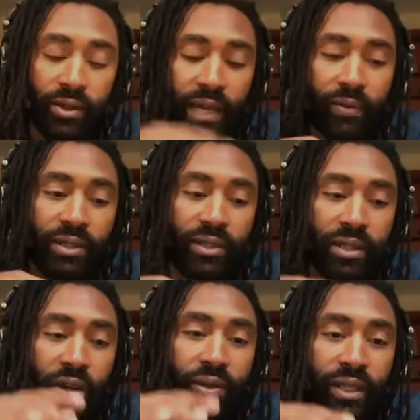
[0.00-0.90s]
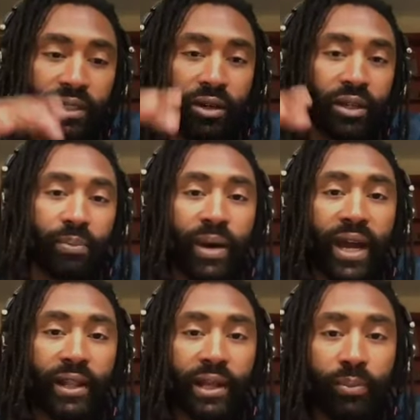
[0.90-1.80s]
So they were slowly starting to
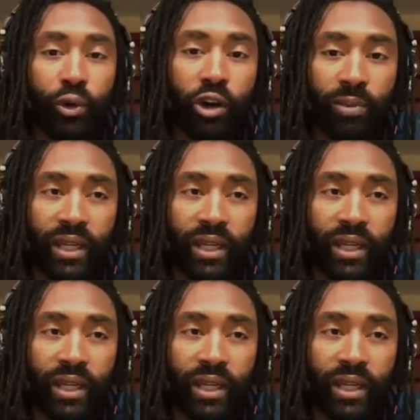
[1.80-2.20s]
pile up more,